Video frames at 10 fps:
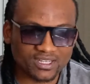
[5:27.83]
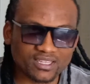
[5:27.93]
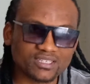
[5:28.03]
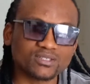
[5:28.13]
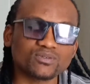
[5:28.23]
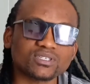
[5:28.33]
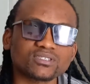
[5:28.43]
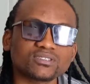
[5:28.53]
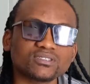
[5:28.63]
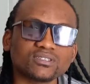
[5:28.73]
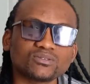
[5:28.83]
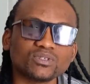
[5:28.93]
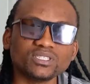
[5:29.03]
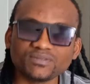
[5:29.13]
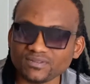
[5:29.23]
I think it was
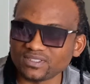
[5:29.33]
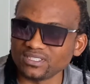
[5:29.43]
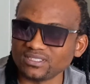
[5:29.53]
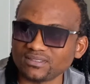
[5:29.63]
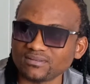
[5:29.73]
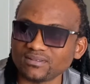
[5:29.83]
2015.